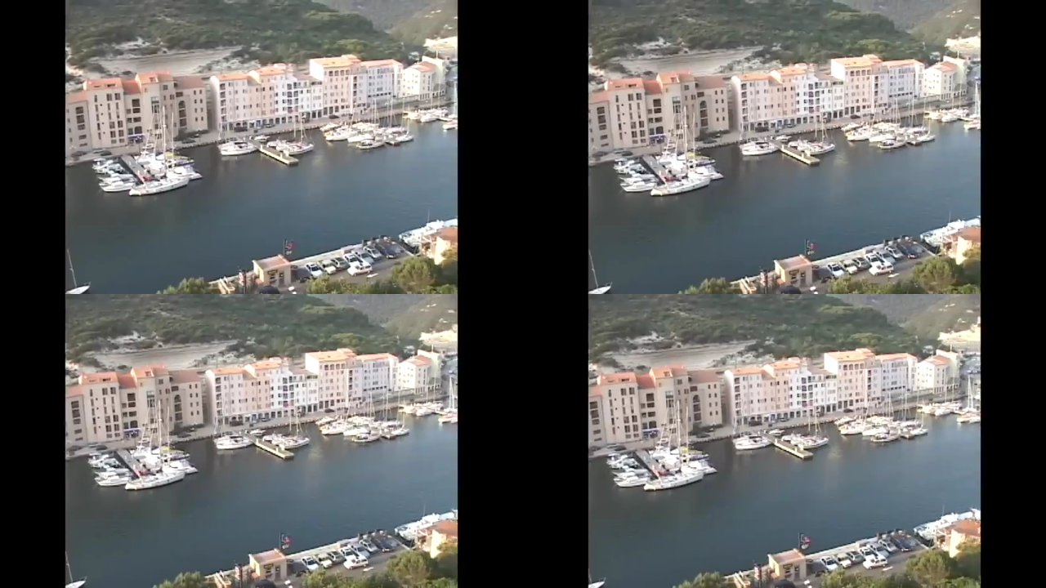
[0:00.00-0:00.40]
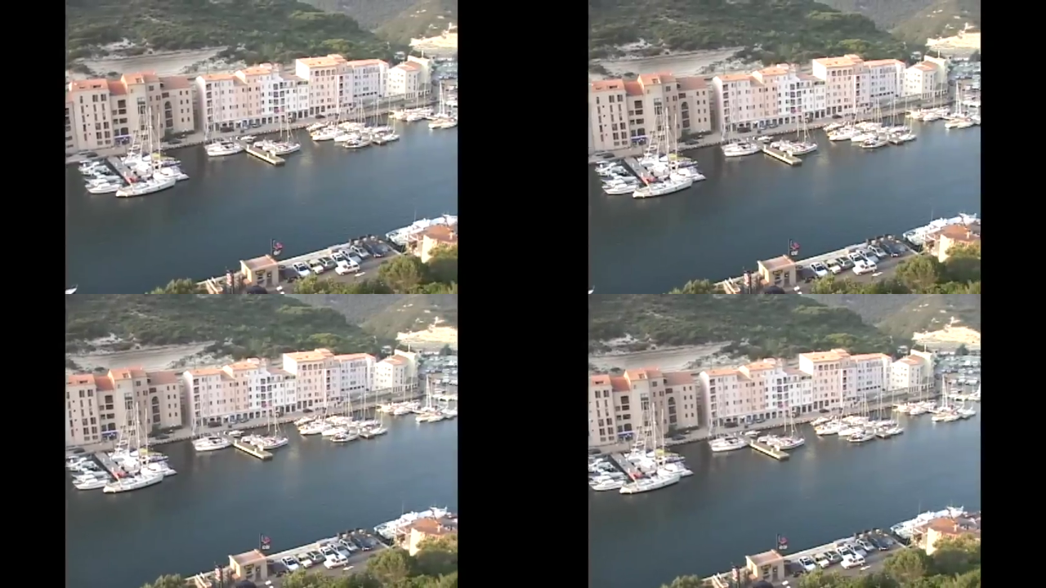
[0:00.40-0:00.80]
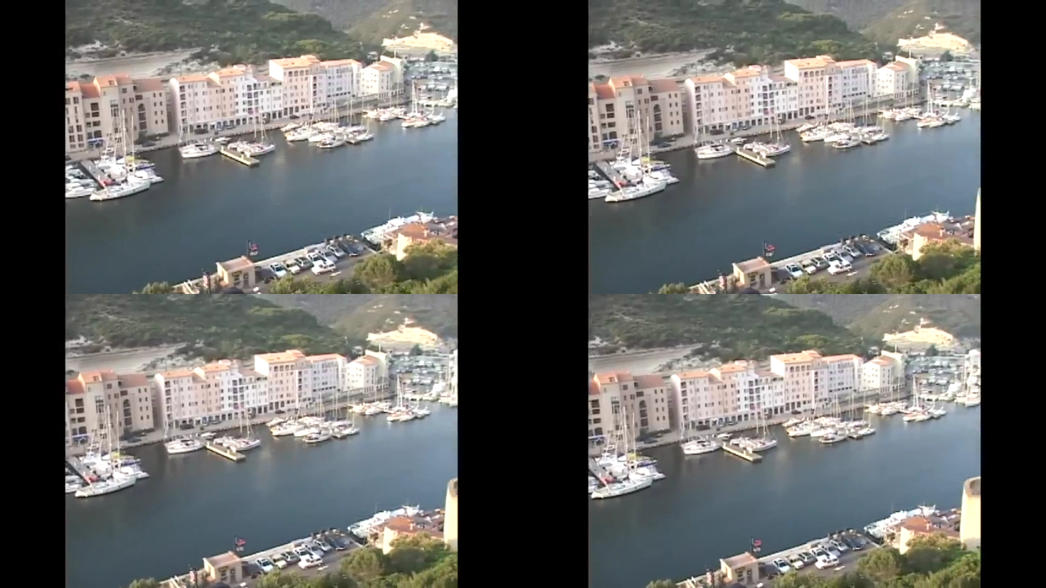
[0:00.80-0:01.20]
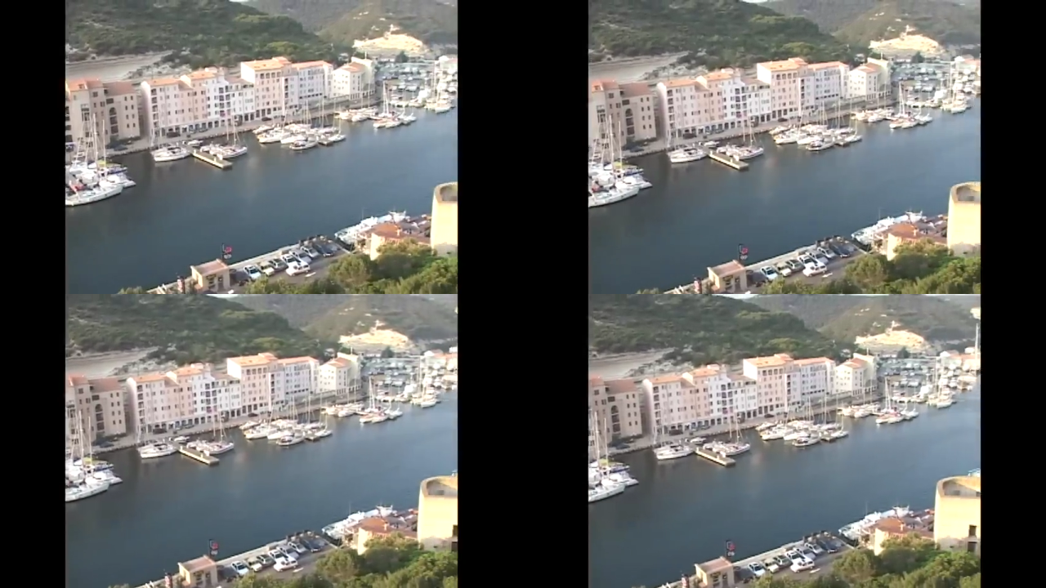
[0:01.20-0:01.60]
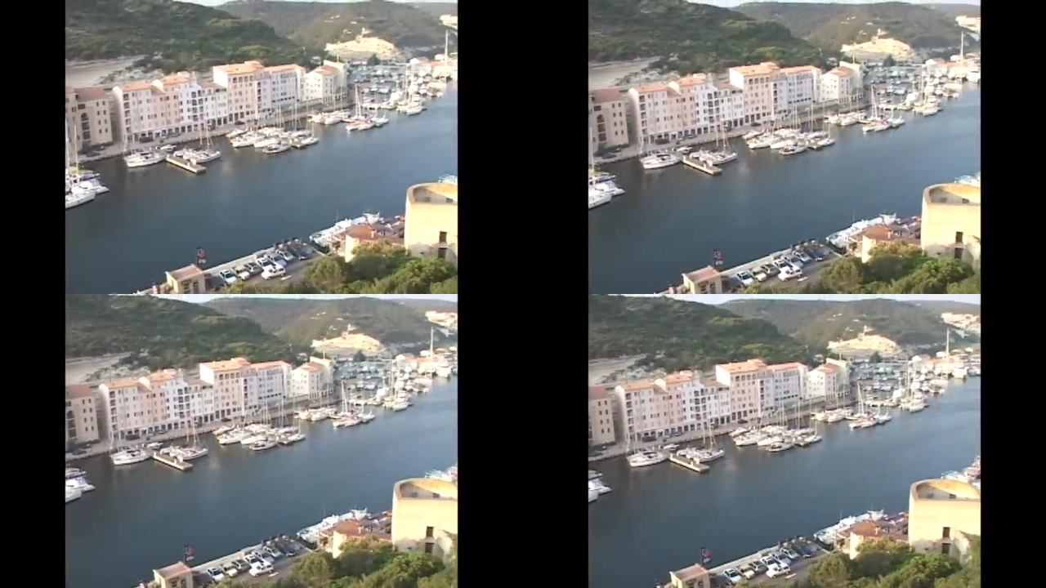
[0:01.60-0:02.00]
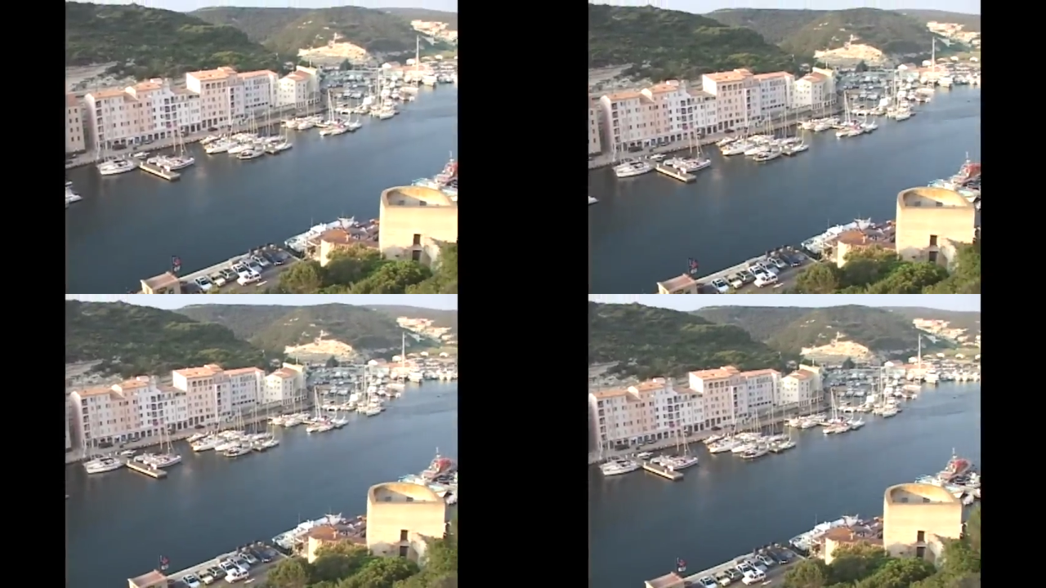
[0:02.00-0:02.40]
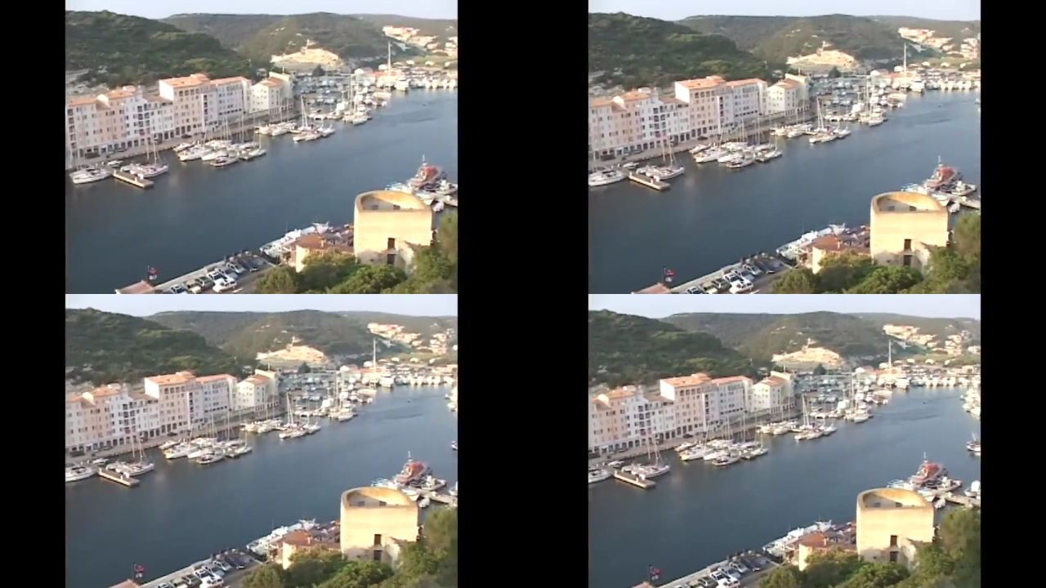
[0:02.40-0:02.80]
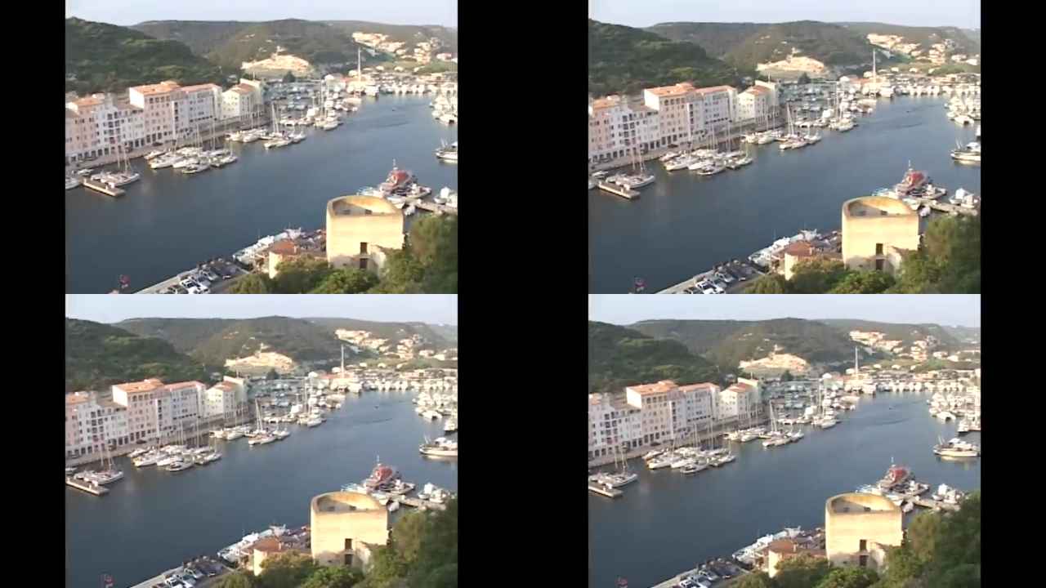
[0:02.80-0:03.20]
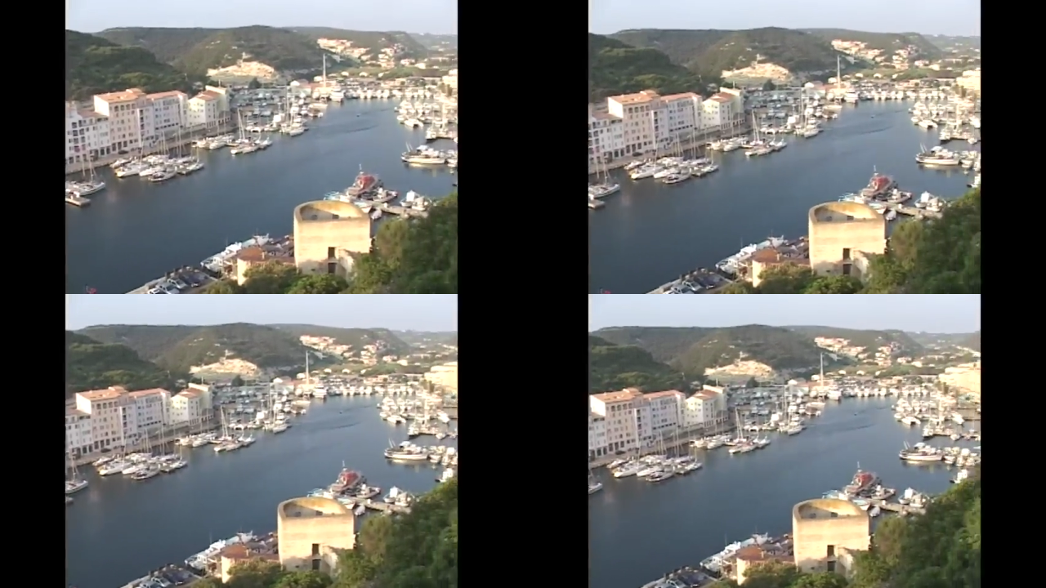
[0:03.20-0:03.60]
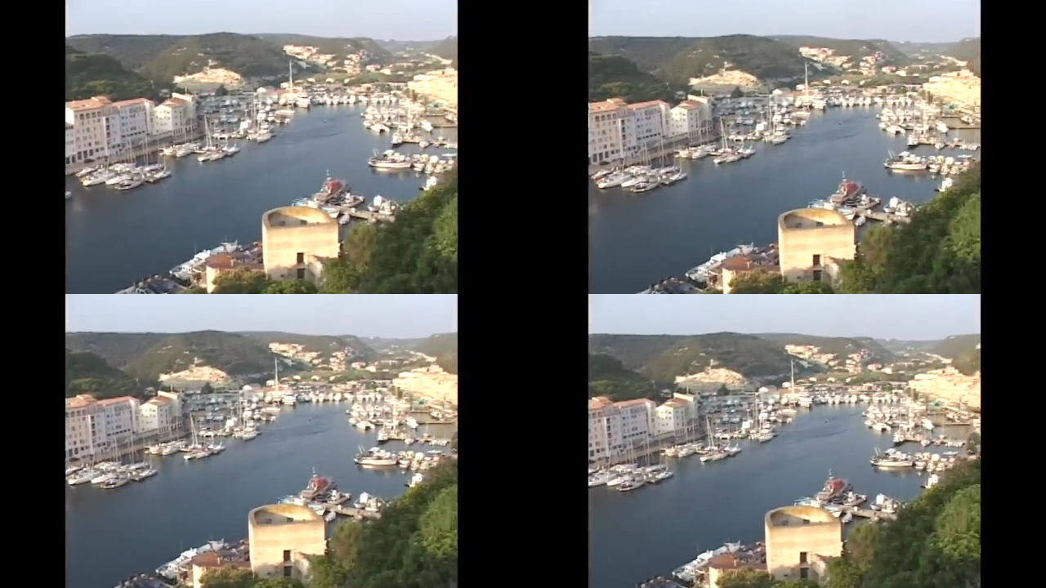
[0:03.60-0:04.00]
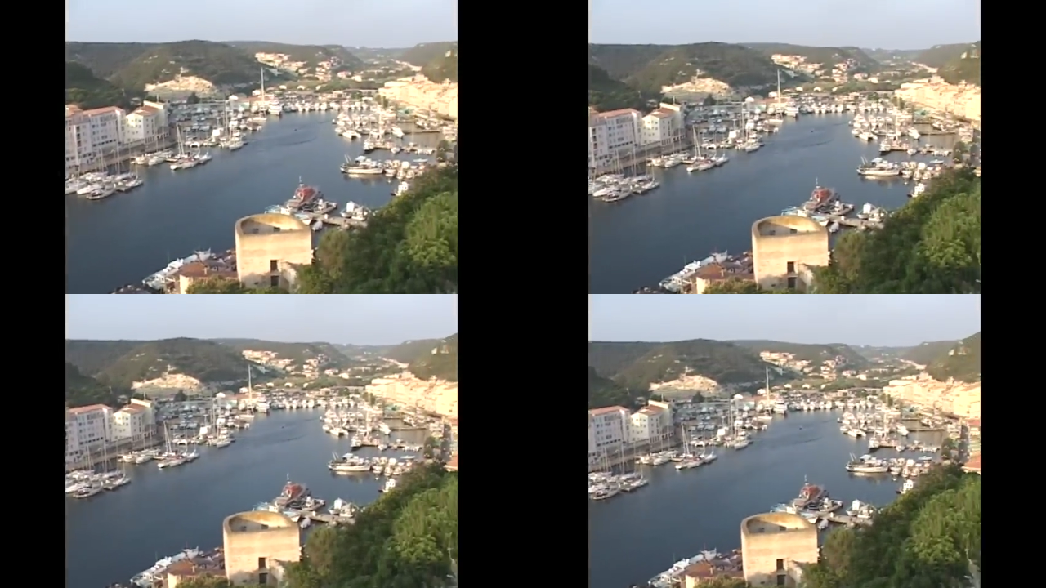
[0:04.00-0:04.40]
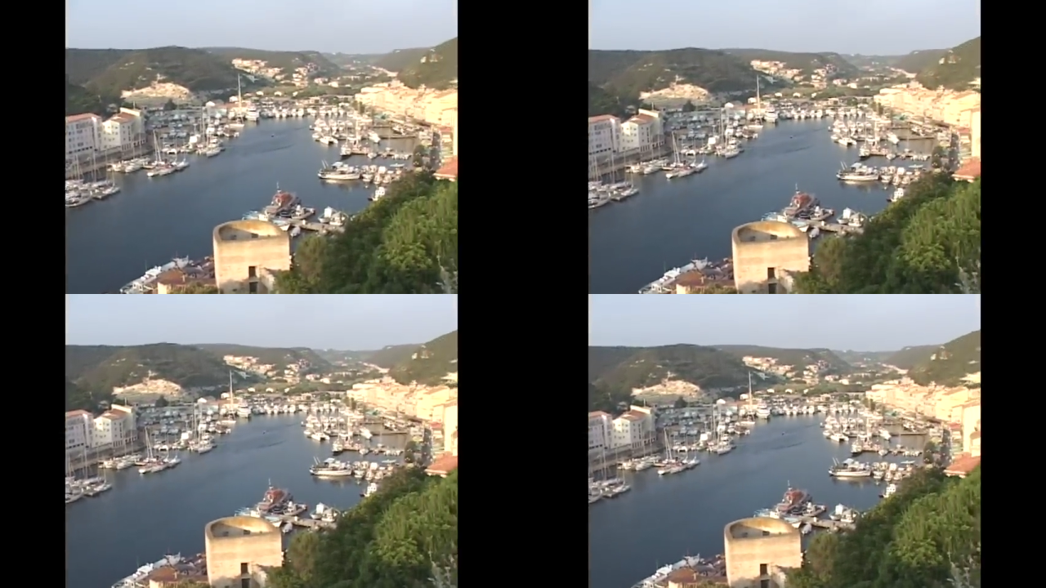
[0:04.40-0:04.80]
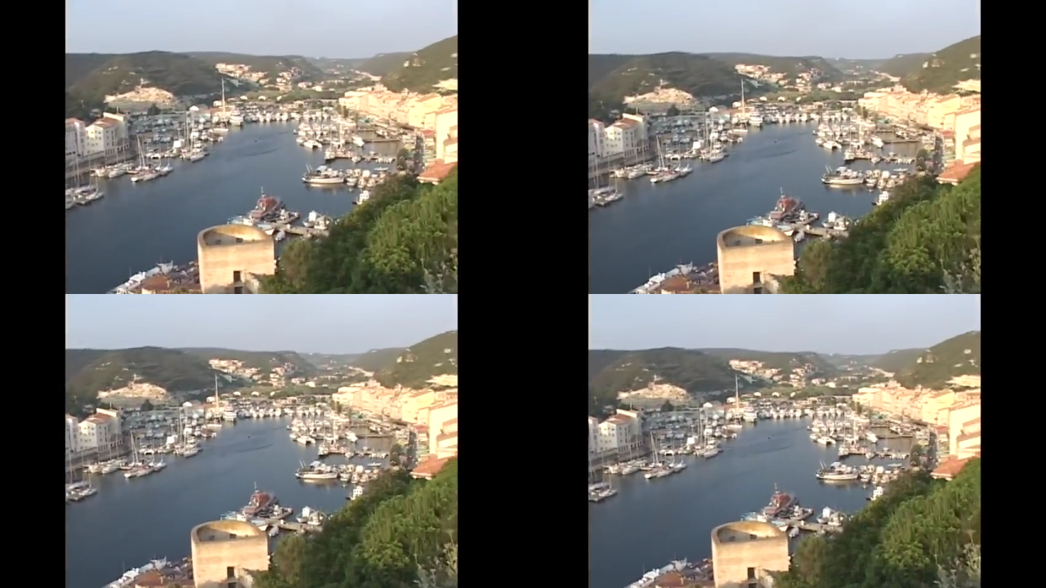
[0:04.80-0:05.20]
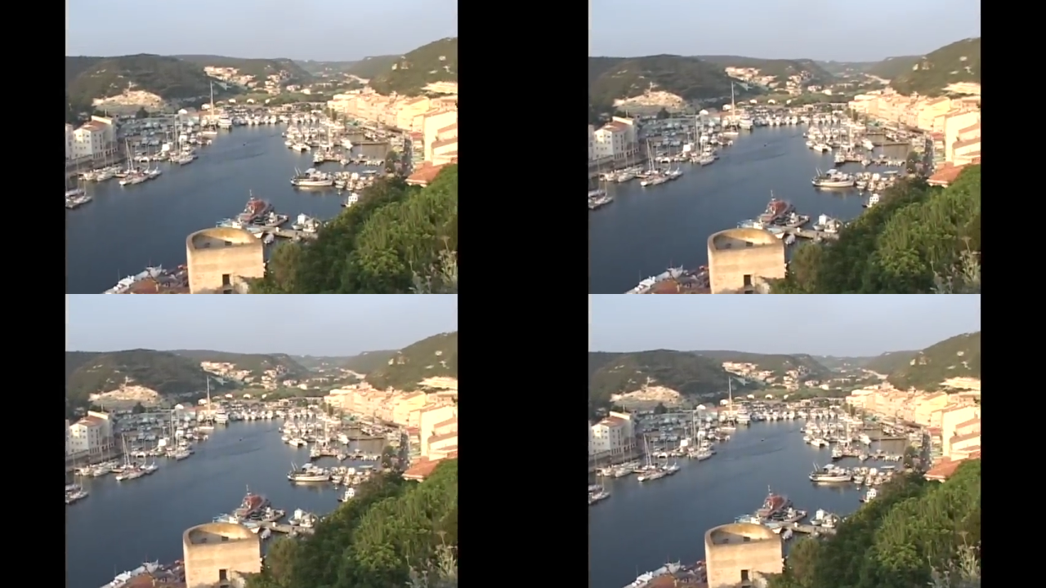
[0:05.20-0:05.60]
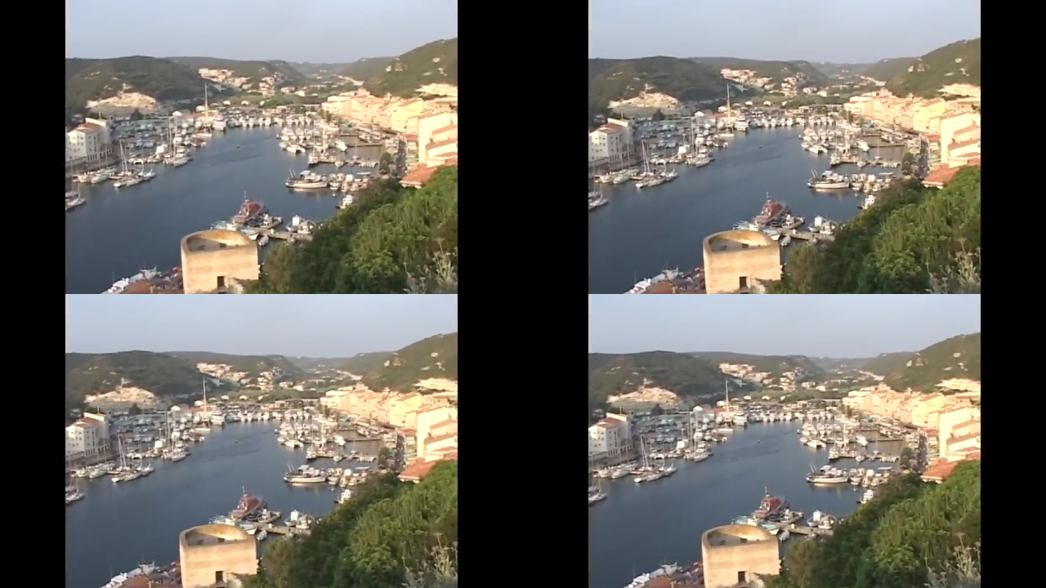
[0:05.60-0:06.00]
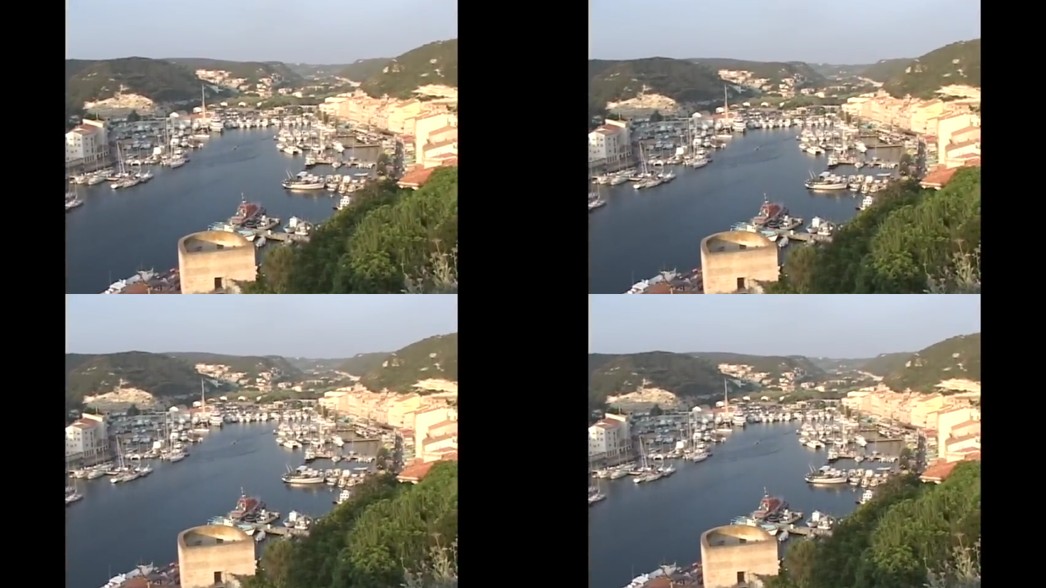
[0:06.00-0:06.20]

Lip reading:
No face is visible, so there are no lips to read.